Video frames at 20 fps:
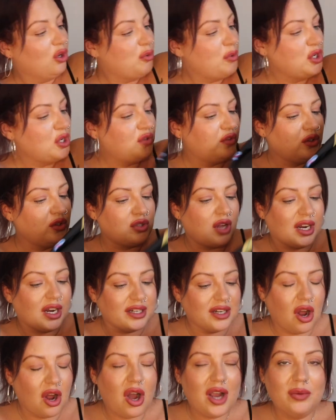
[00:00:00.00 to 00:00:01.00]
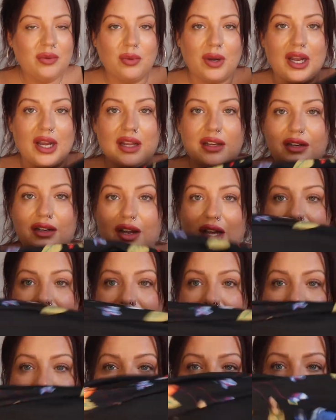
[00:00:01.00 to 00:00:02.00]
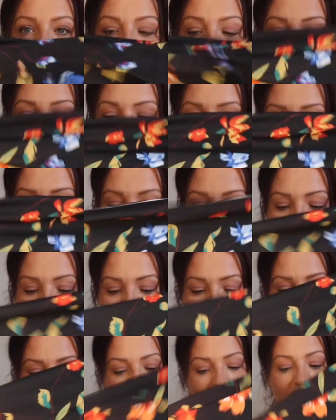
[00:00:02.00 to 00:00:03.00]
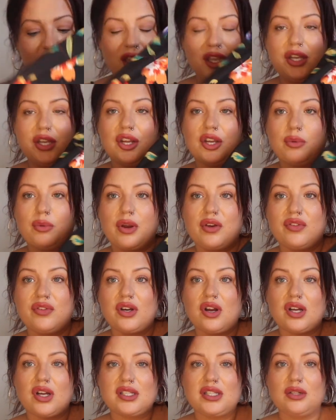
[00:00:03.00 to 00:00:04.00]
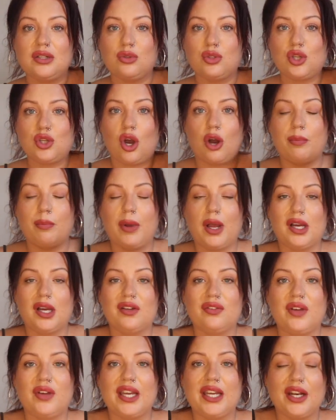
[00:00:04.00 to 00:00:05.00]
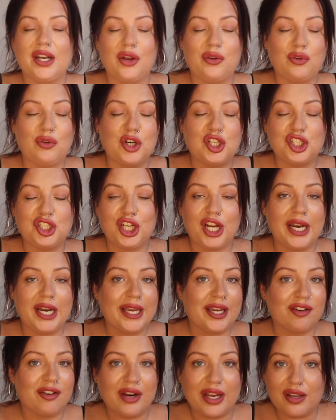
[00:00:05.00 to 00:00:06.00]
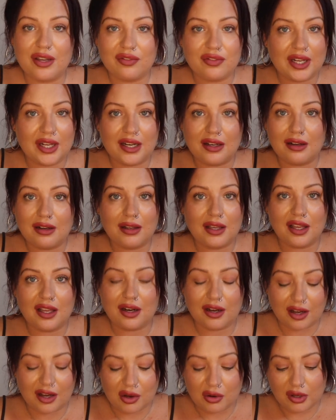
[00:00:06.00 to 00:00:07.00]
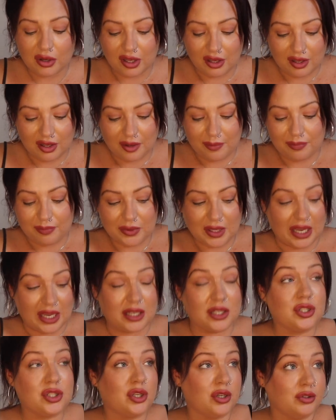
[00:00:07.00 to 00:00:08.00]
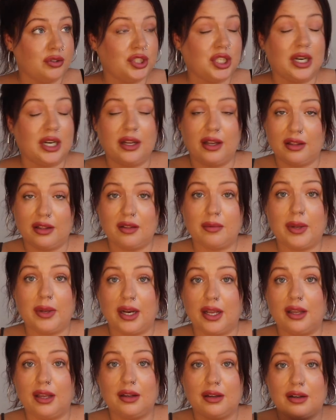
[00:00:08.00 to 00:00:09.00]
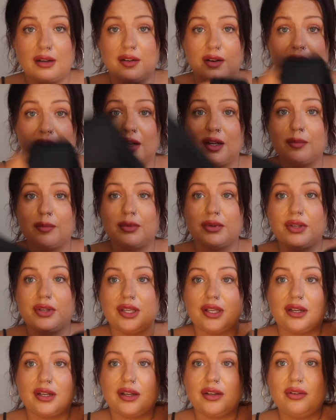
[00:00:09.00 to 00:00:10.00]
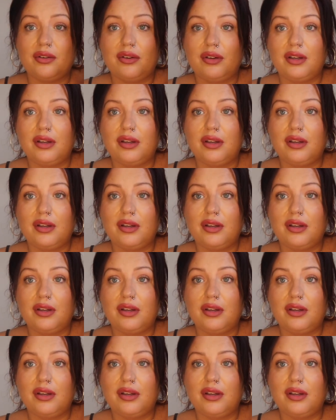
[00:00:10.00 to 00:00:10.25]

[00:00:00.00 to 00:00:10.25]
almost feels like nightwear, like a little dressing gown, but, you know, you can wear it with a nice little top, perfect, you know, for a chillier evening, you know. It's too chilly at the minute, all right, but, you know,